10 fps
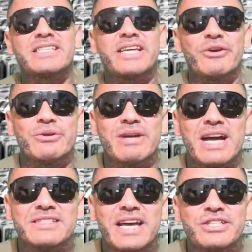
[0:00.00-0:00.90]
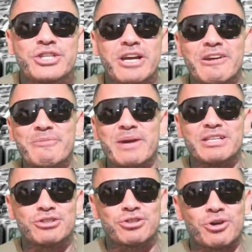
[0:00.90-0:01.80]
I tell you guys, I share
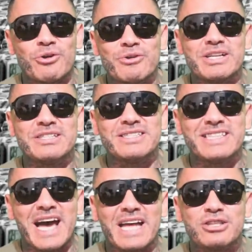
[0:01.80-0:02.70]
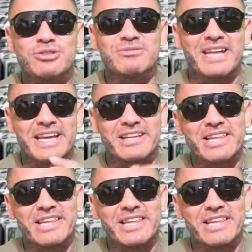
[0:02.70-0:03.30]
my stories not to like